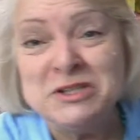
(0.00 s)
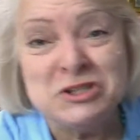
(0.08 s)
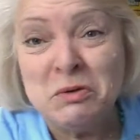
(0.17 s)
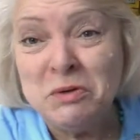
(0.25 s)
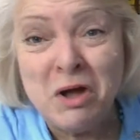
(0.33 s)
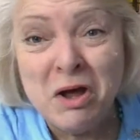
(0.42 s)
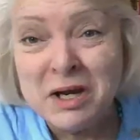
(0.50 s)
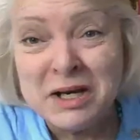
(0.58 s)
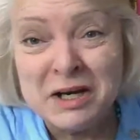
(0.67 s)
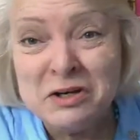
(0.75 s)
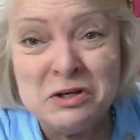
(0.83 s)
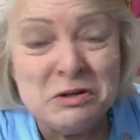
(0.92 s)
me so long.
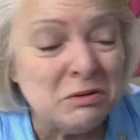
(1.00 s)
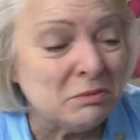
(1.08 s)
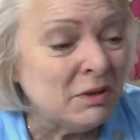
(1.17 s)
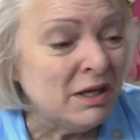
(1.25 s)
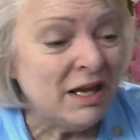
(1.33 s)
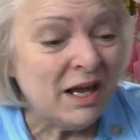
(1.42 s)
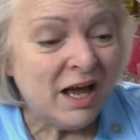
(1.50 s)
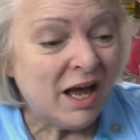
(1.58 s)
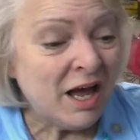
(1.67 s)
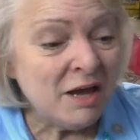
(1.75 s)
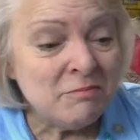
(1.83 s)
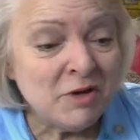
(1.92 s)
And I knew
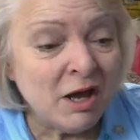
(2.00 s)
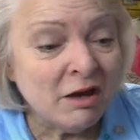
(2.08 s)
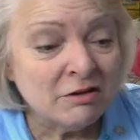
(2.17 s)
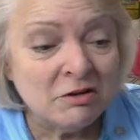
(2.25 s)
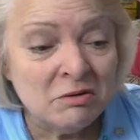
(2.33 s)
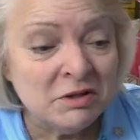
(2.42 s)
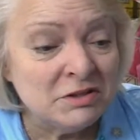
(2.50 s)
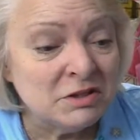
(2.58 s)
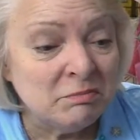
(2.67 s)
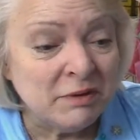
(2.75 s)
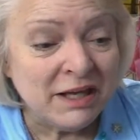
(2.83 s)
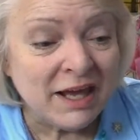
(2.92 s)
I'm not going
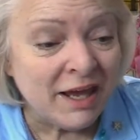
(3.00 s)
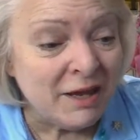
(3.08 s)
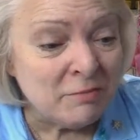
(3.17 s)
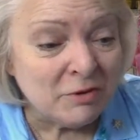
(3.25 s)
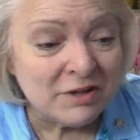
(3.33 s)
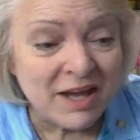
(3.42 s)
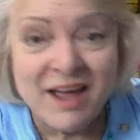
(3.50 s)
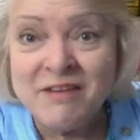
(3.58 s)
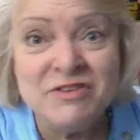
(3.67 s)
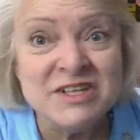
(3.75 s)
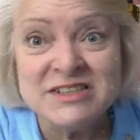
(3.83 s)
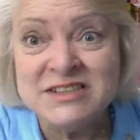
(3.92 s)
to be able to
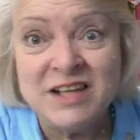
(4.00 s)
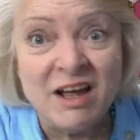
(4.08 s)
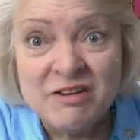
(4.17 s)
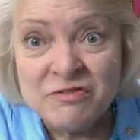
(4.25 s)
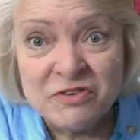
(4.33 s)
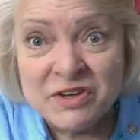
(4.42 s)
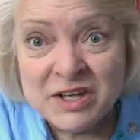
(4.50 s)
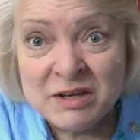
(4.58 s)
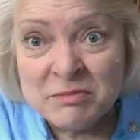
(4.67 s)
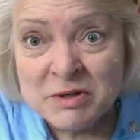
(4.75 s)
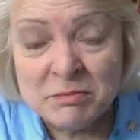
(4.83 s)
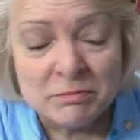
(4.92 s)
have this done for
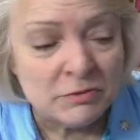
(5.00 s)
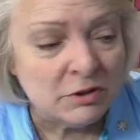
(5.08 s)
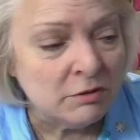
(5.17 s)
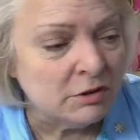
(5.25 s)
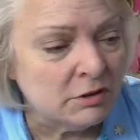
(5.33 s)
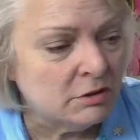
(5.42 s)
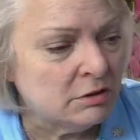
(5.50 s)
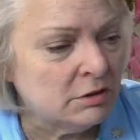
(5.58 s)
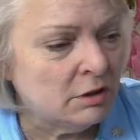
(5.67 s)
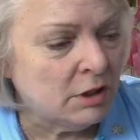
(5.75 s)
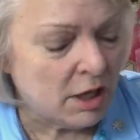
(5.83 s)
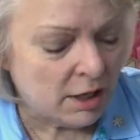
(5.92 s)
them to, to,
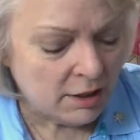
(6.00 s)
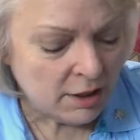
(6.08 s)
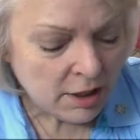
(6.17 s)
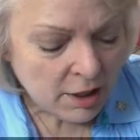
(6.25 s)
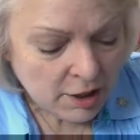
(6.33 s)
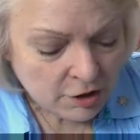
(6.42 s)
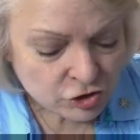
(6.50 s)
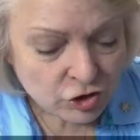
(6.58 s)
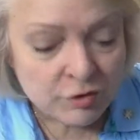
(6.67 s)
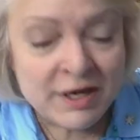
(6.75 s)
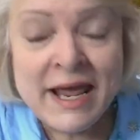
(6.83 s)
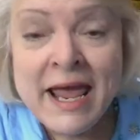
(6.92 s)
tonight.
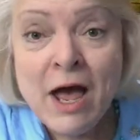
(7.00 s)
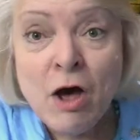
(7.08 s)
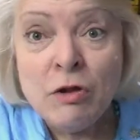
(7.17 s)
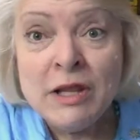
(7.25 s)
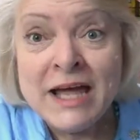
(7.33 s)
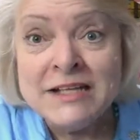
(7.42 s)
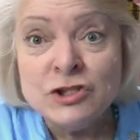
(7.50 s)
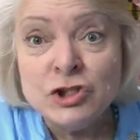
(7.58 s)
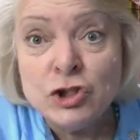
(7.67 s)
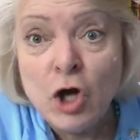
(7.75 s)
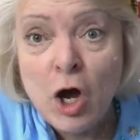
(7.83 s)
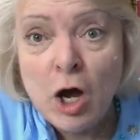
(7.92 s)
So now
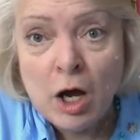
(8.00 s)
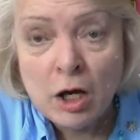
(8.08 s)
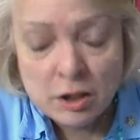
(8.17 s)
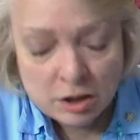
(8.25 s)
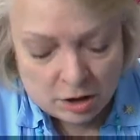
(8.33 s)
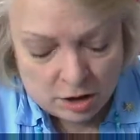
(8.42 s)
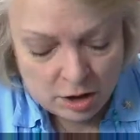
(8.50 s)
let's talk